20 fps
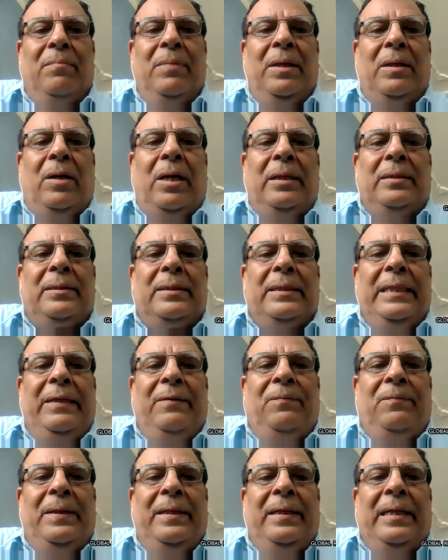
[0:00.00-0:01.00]
Because
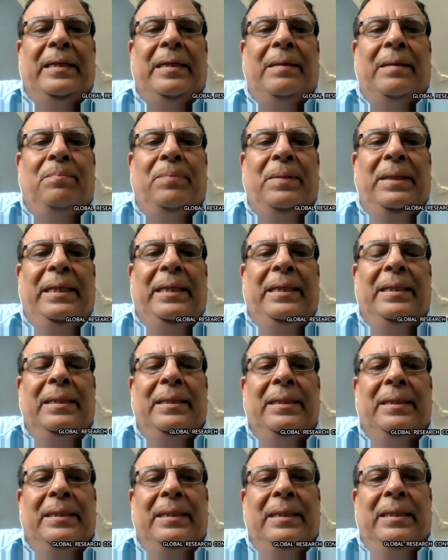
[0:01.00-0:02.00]
if in a
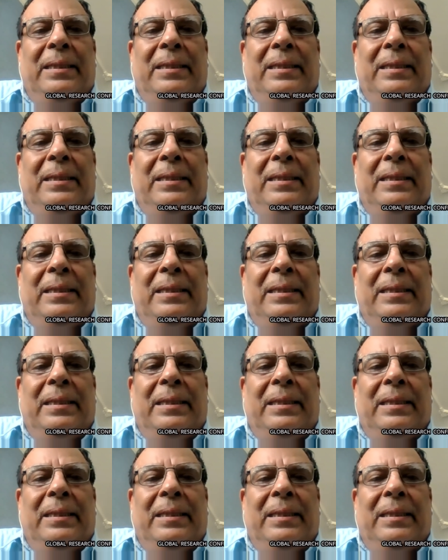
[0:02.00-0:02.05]
company